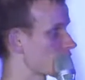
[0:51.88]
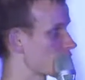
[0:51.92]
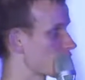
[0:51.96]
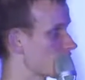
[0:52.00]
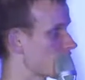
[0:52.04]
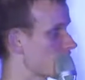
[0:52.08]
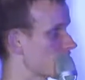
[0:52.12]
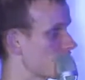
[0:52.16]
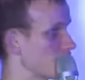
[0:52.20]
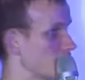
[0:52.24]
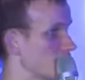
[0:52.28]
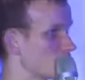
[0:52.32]
of
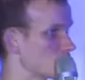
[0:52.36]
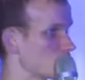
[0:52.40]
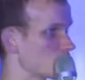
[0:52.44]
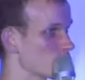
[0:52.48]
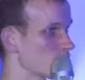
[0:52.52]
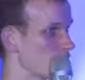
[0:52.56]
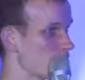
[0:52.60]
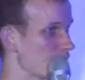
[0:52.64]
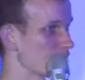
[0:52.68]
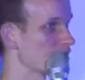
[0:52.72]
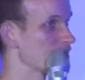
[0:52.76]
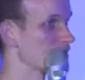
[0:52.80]
standard
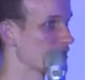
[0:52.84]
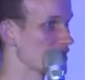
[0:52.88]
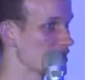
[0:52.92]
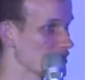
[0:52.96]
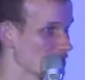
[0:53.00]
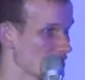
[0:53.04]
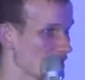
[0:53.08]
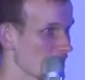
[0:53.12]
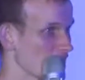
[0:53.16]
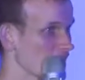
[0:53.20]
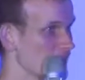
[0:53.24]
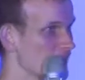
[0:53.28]

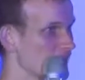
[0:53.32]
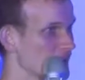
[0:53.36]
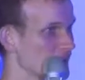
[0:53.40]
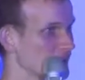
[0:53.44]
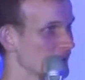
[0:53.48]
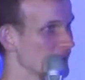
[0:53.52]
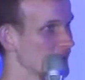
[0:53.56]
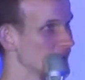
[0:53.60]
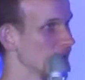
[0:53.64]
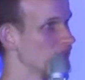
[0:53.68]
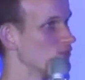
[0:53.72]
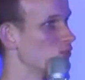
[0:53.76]
presentations I give